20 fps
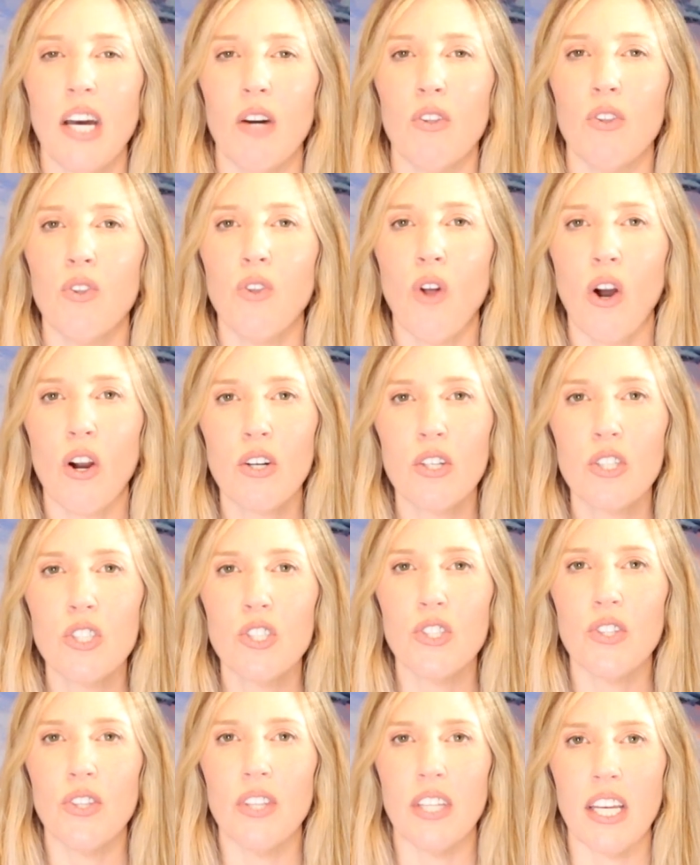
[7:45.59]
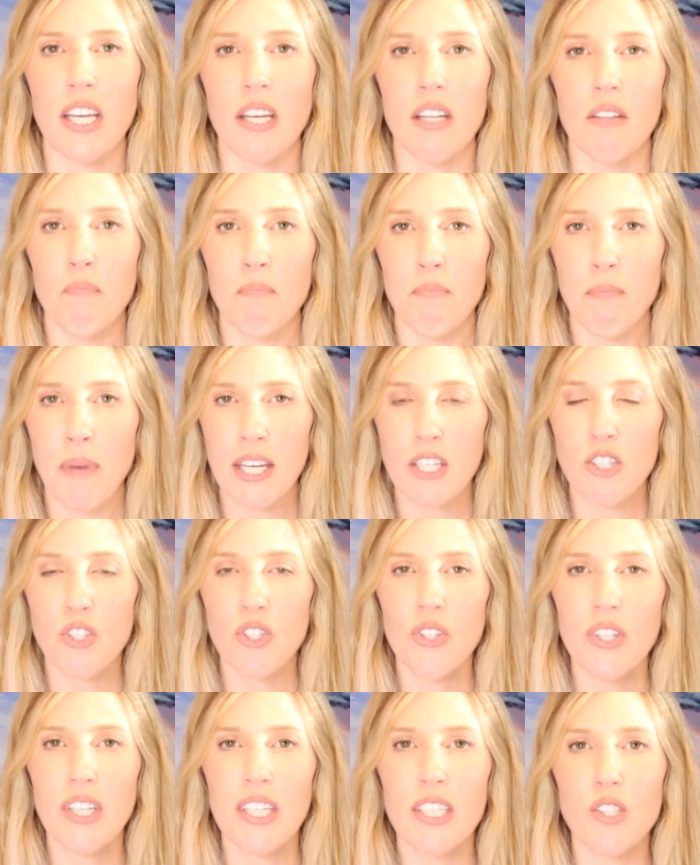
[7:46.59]
how large the
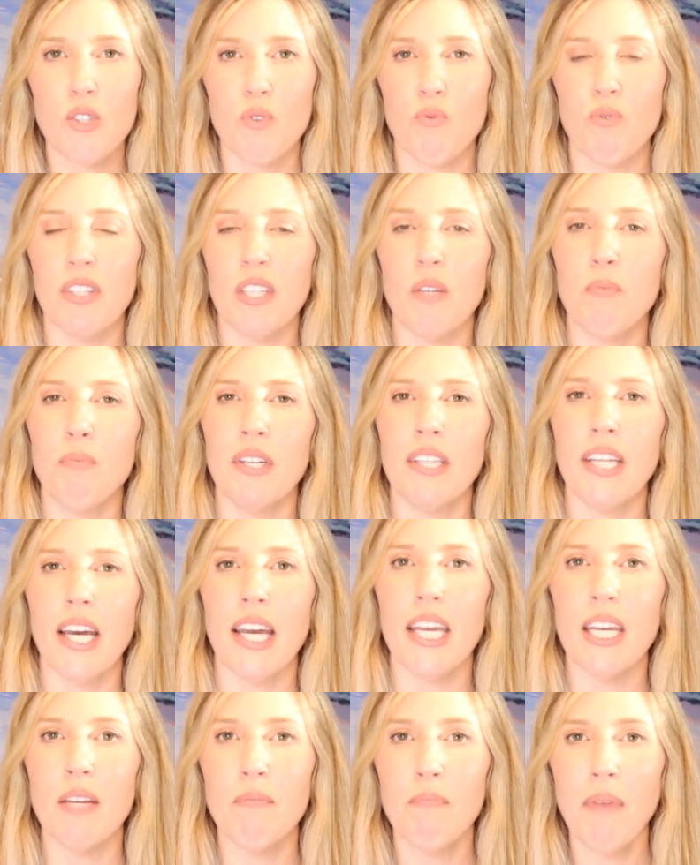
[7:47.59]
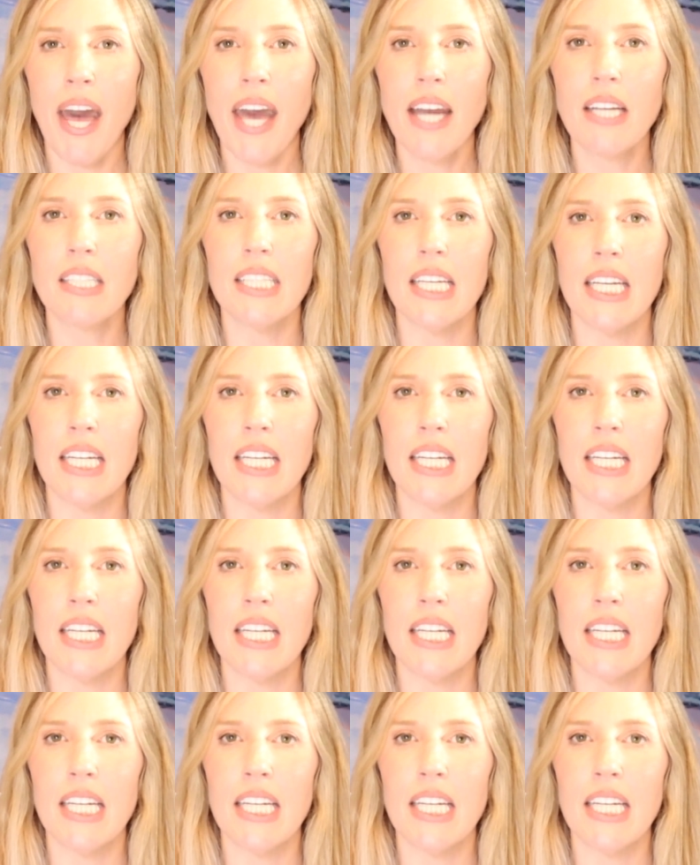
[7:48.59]
picture is to really bring that impact